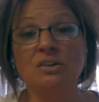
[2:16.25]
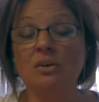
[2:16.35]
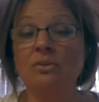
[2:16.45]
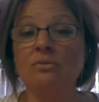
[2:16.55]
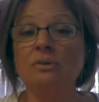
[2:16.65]

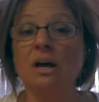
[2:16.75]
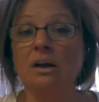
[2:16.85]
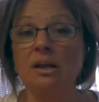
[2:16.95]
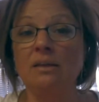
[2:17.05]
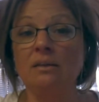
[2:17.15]
although
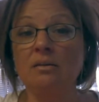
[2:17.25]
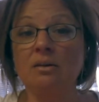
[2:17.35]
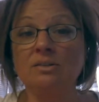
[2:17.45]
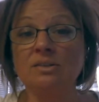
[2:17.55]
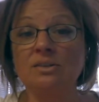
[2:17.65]
not in the
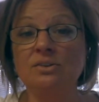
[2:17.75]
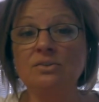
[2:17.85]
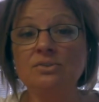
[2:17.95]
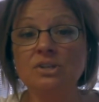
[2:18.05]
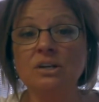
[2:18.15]

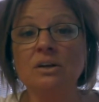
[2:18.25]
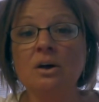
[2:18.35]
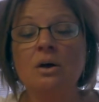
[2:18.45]
Constitution,